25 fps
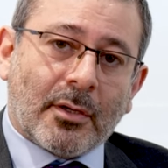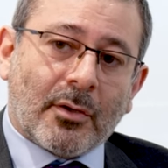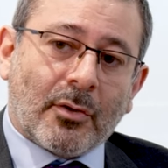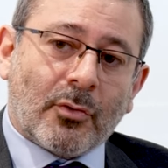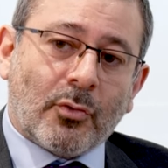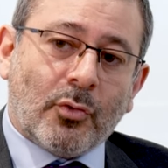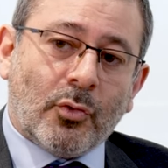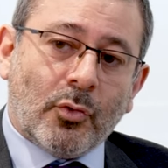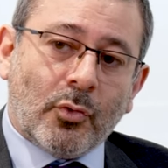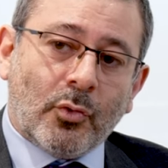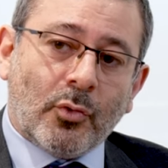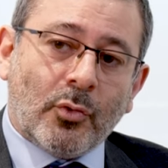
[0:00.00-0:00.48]

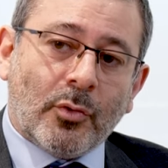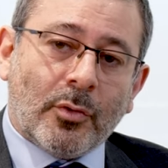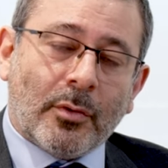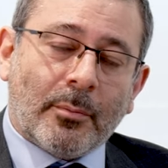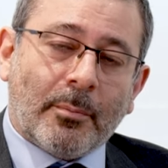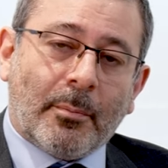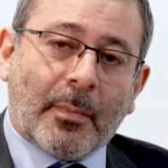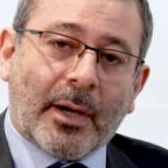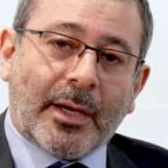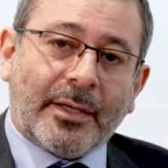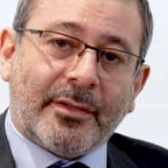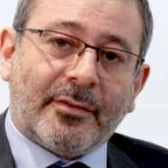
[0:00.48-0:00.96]
who
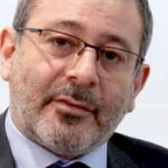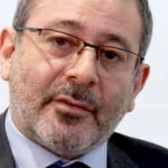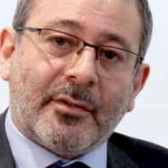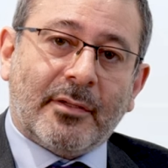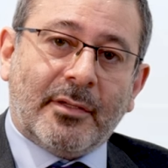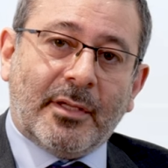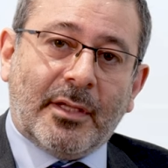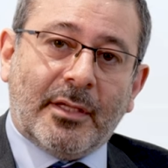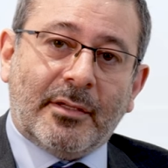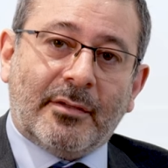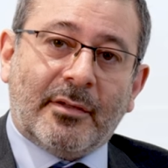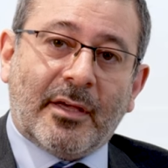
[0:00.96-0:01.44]
might
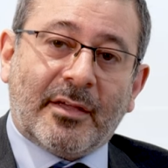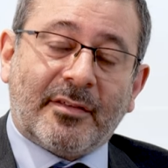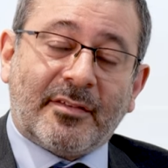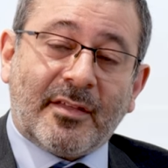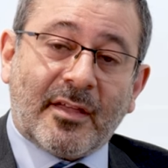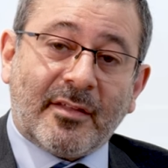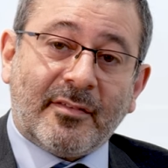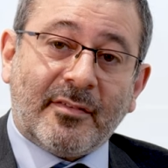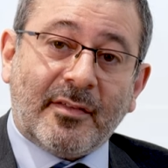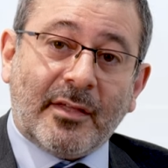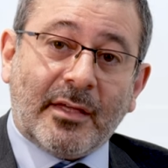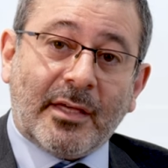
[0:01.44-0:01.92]
need
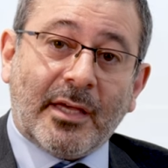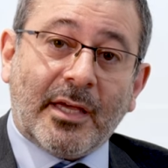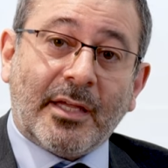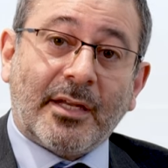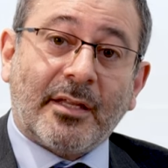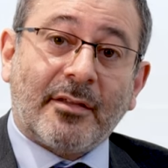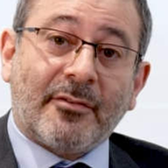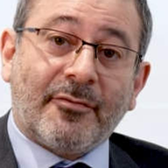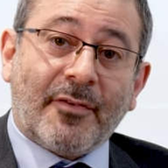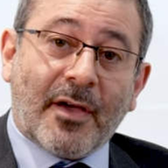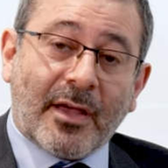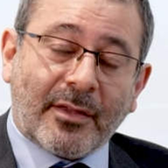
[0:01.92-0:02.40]
assessing in
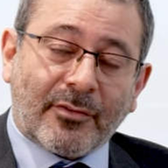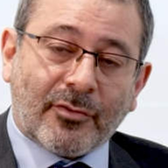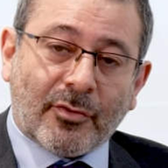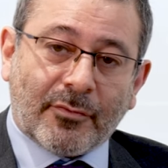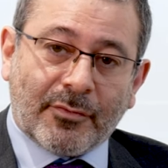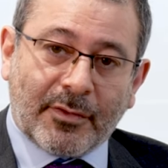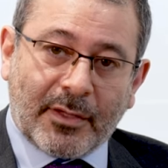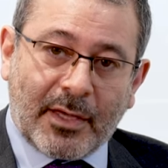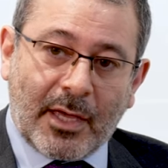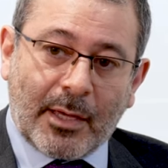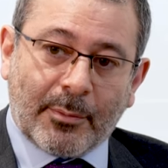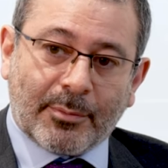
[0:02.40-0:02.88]
advance
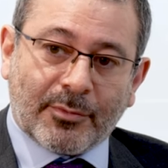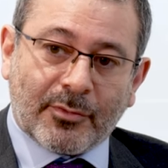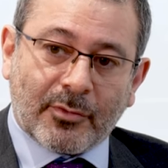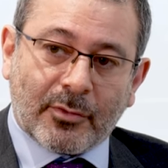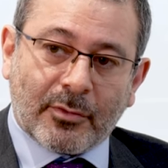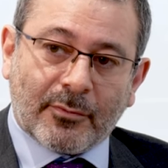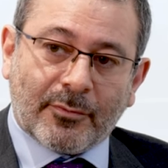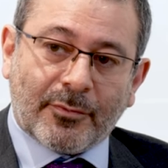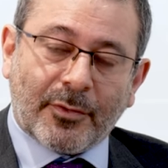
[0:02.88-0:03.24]
of the capsule.